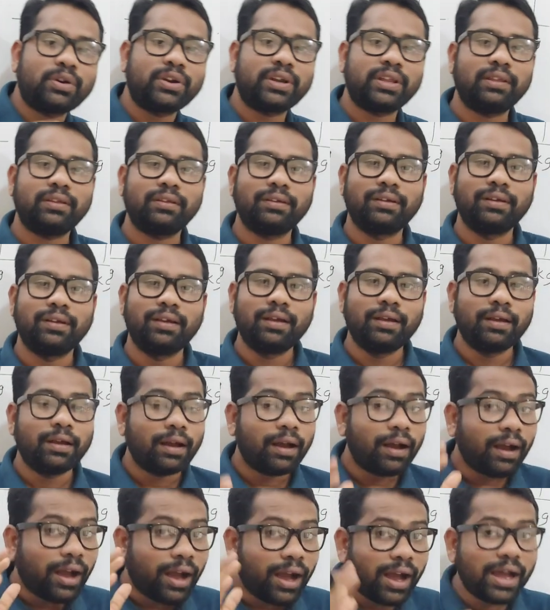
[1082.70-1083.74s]
body, or
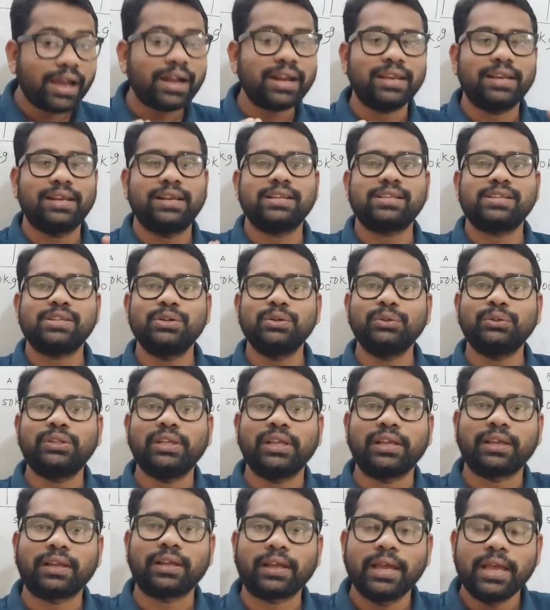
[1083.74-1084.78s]
else you
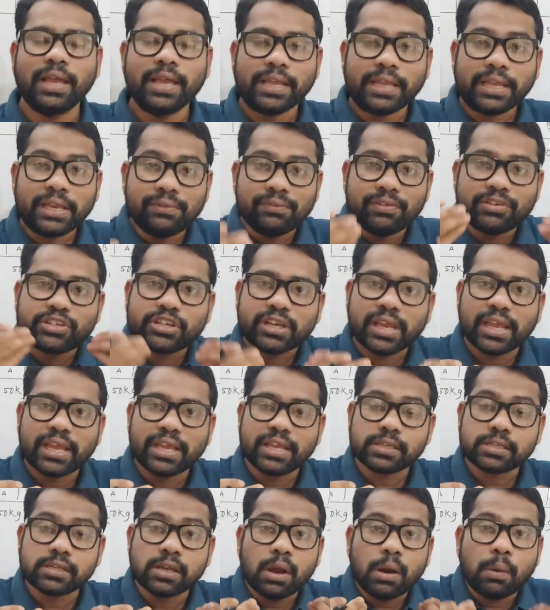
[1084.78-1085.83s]
think, in which
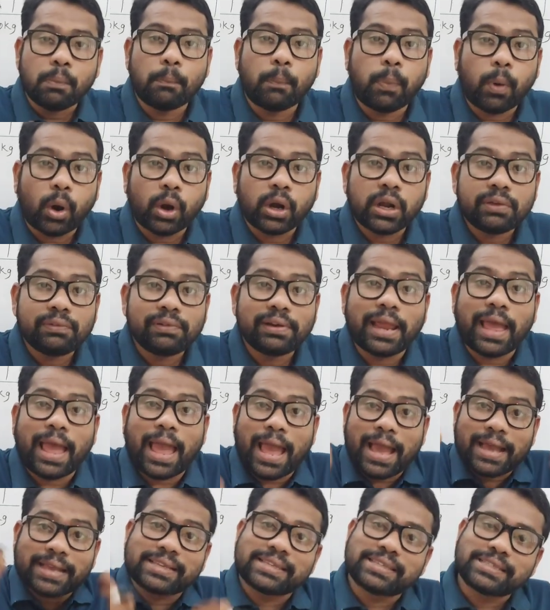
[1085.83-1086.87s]
case body will
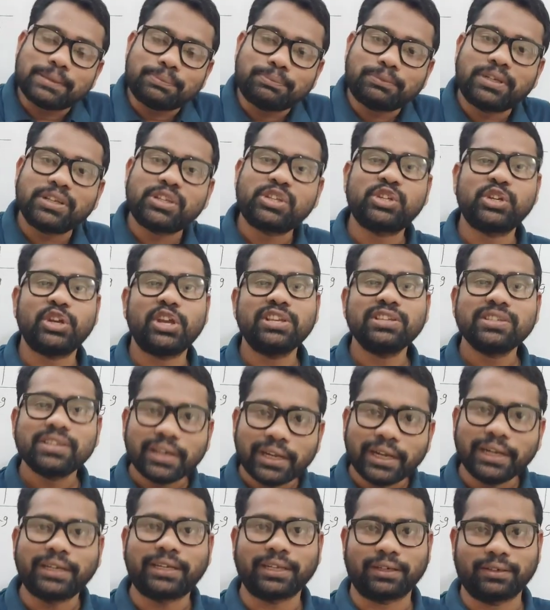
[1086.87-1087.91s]
accept a change
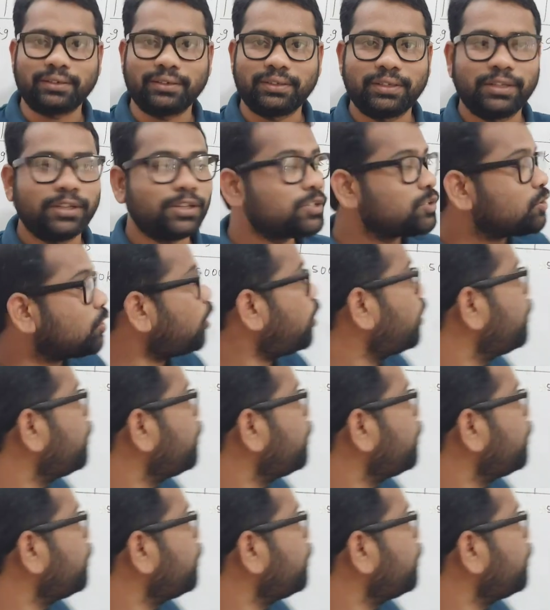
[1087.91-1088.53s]
in it. So